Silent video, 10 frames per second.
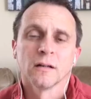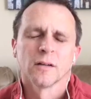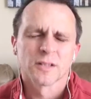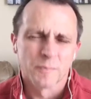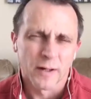
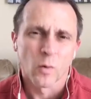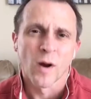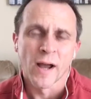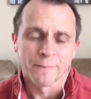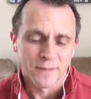There's a better
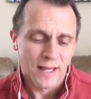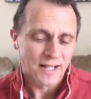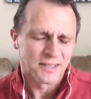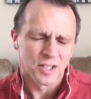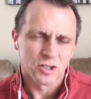way.
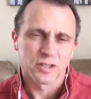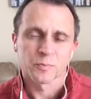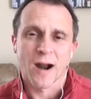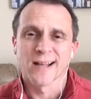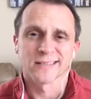I teach this
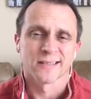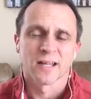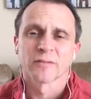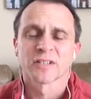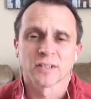process
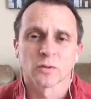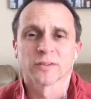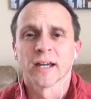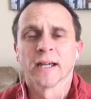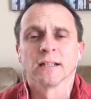every single
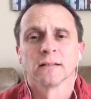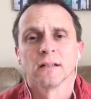day